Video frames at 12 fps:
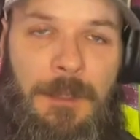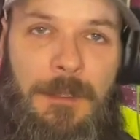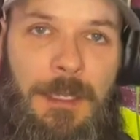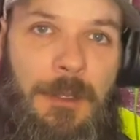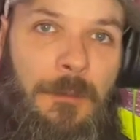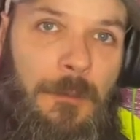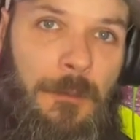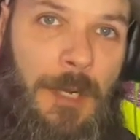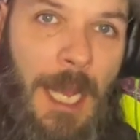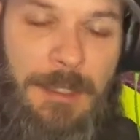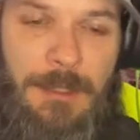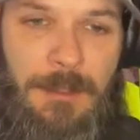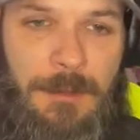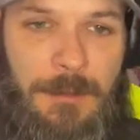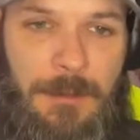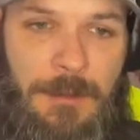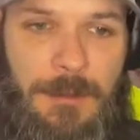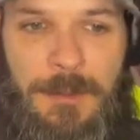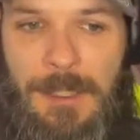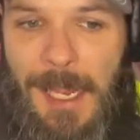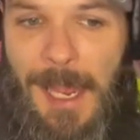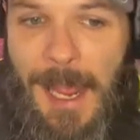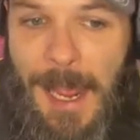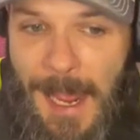thing, ratchet tools
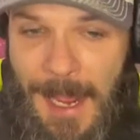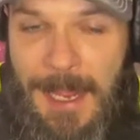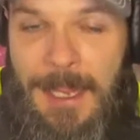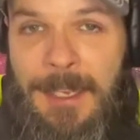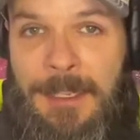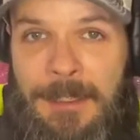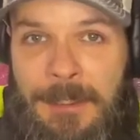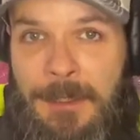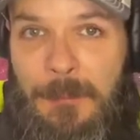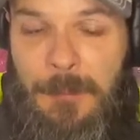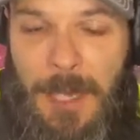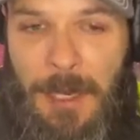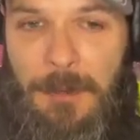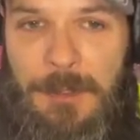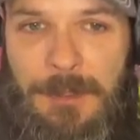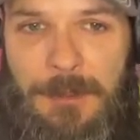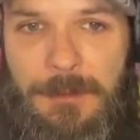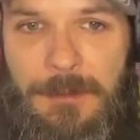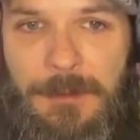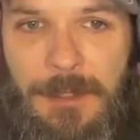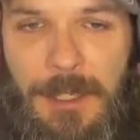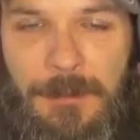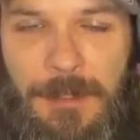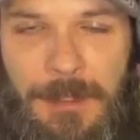and powered
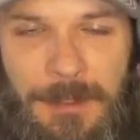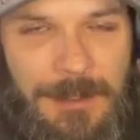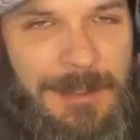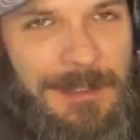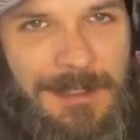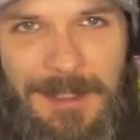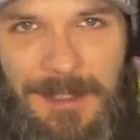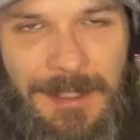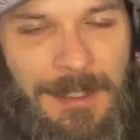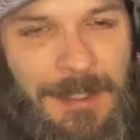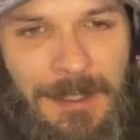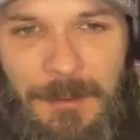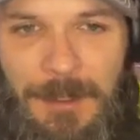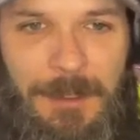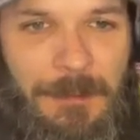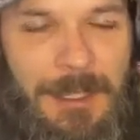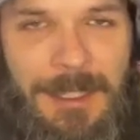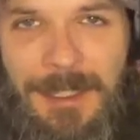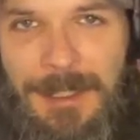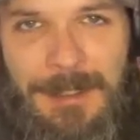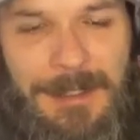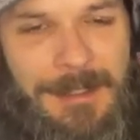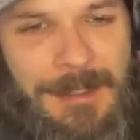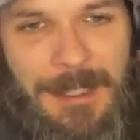screwdriver. When you're working on
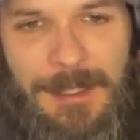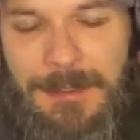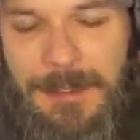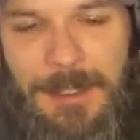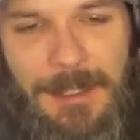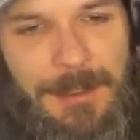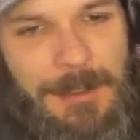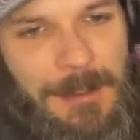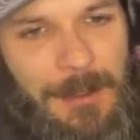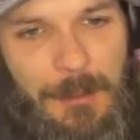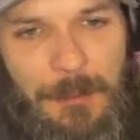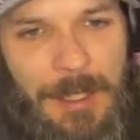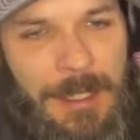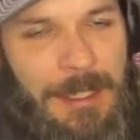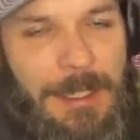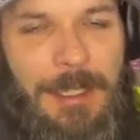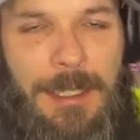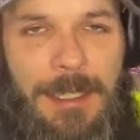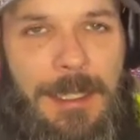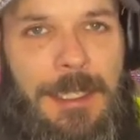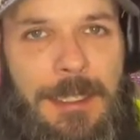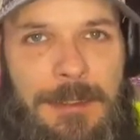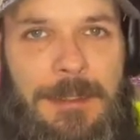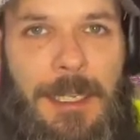this 6, it's so big, it
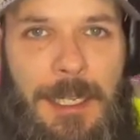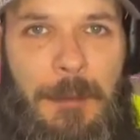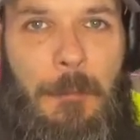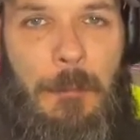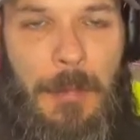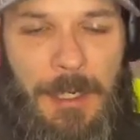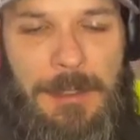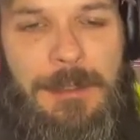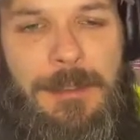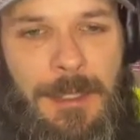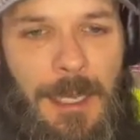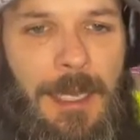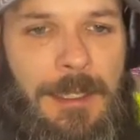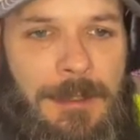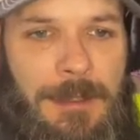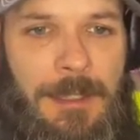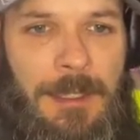is a must, guys.